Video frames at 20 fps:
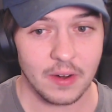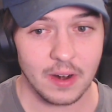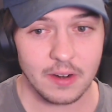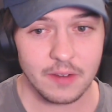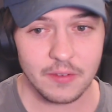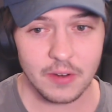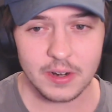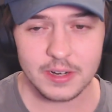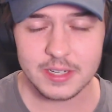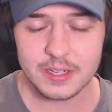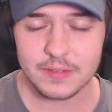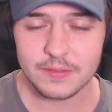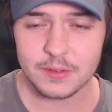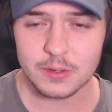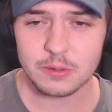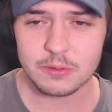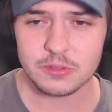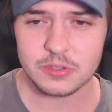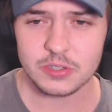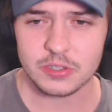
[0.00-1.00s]
very
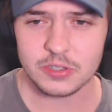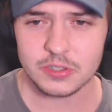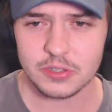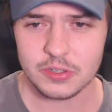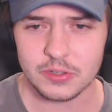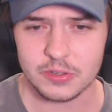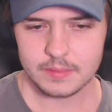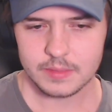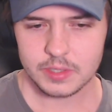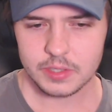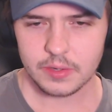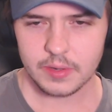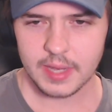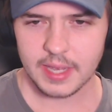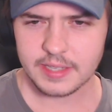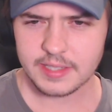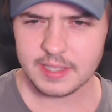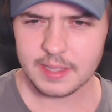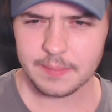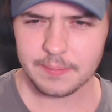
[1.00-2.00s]
difficult to do. So I
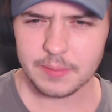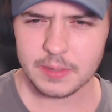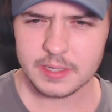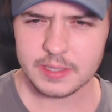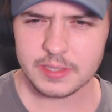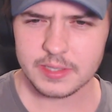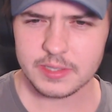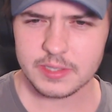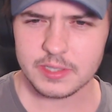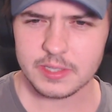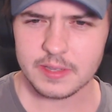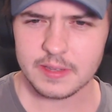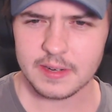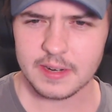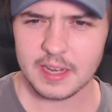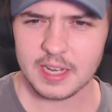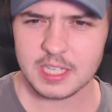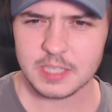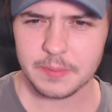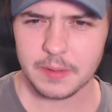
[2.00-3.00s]
guess that brings us to the
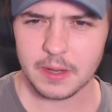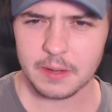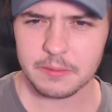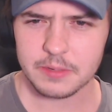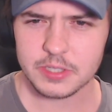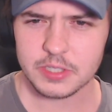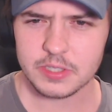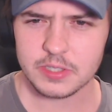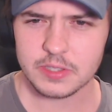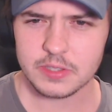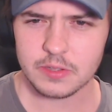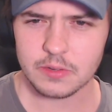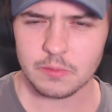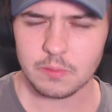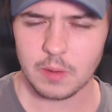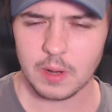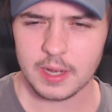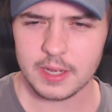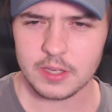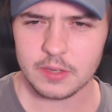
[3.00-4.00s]
next part, which is the
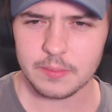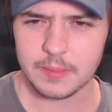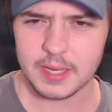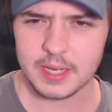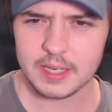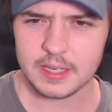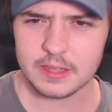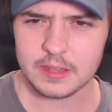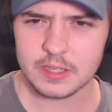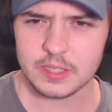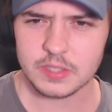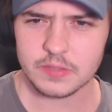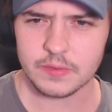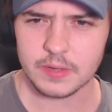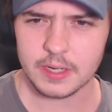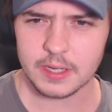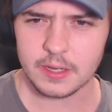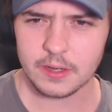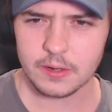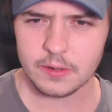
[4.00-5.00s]
why are you making this
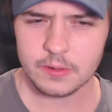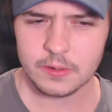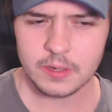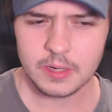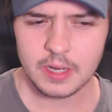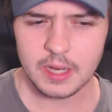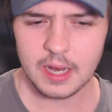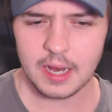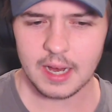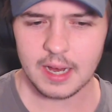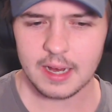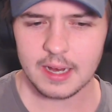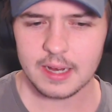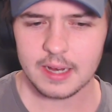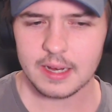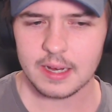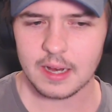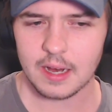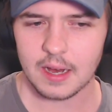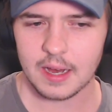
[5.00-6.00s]
video?
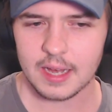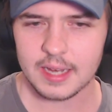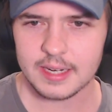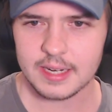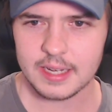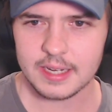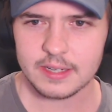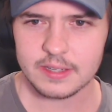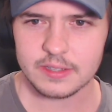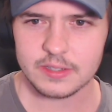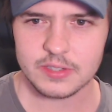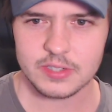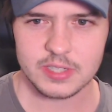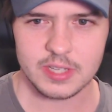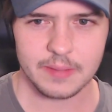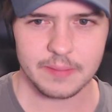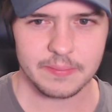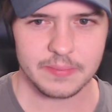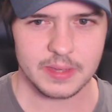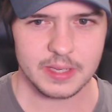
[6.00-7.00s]
I needed
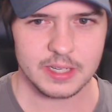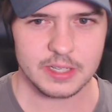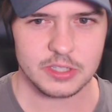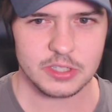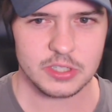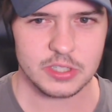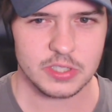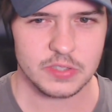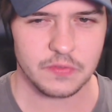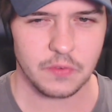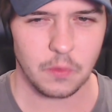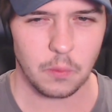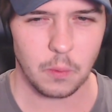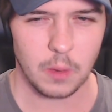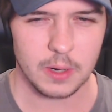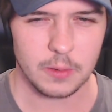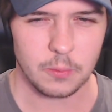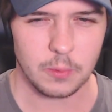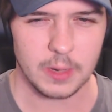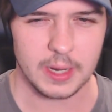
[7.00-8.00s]
something just for
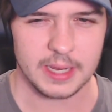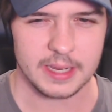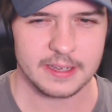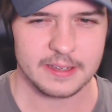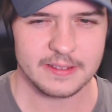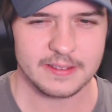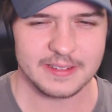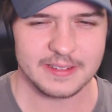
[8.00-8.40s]
1 week